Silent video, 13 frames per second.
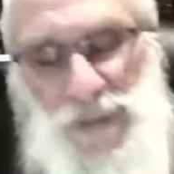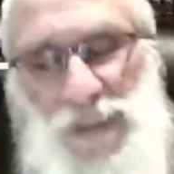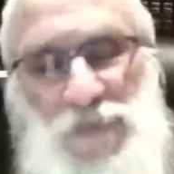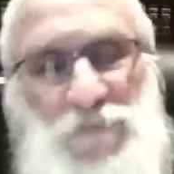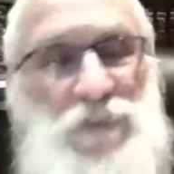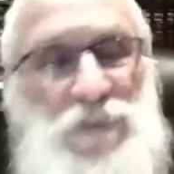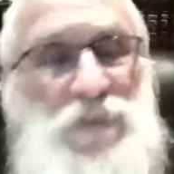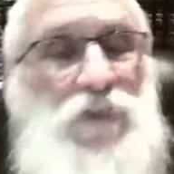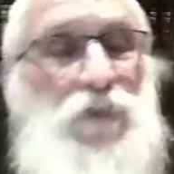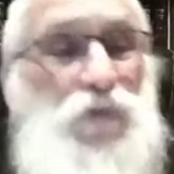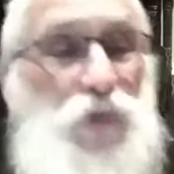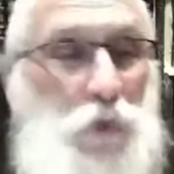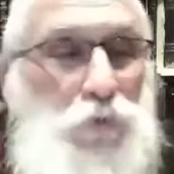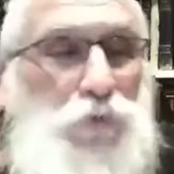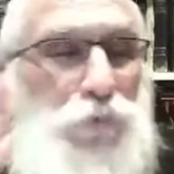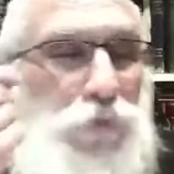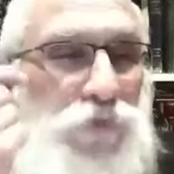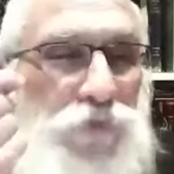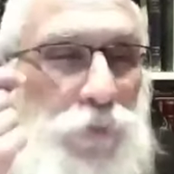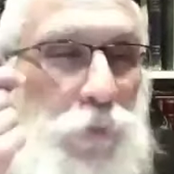Even an
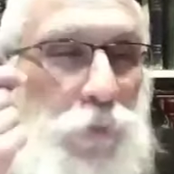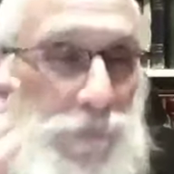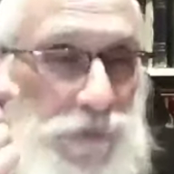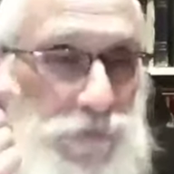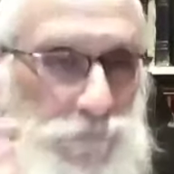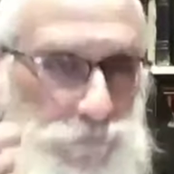adulterous woman.